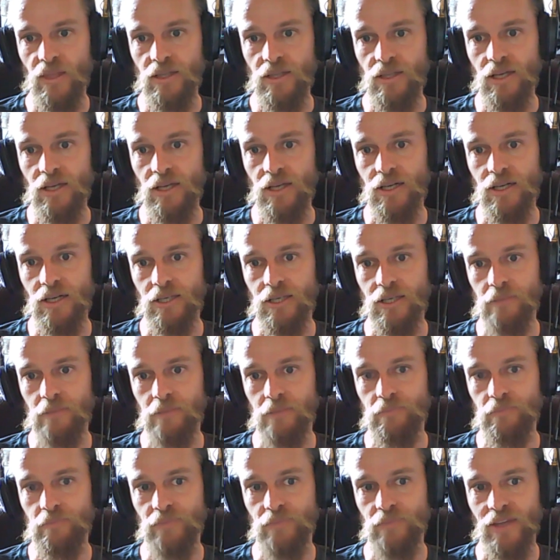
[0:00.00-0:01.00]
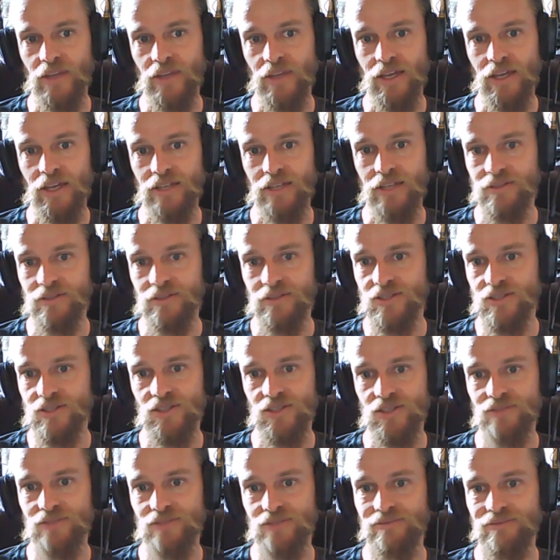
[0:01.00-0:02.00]
and it's
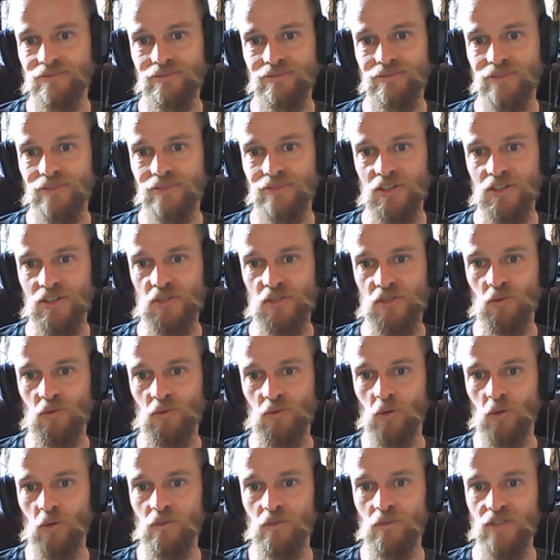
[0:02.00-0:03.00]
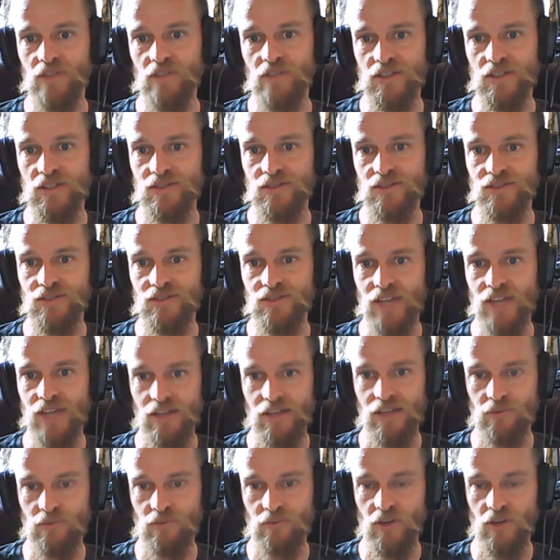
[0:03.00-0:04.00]
just a swarm of this
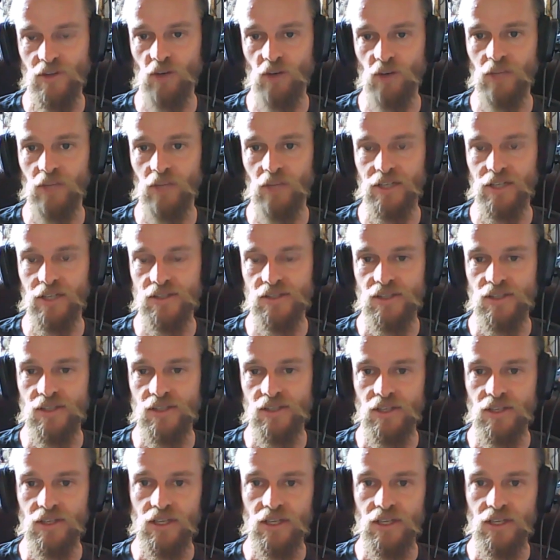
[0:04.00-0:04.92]
death with Hellblades.